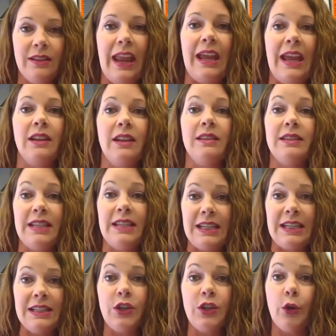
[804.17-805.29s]
and
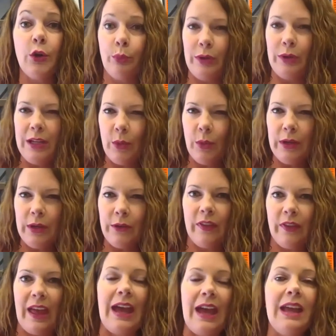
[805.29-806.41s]
tickets go pretty quick for
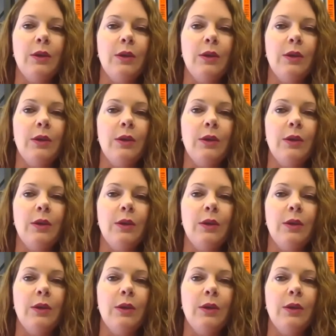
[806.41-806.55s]
that.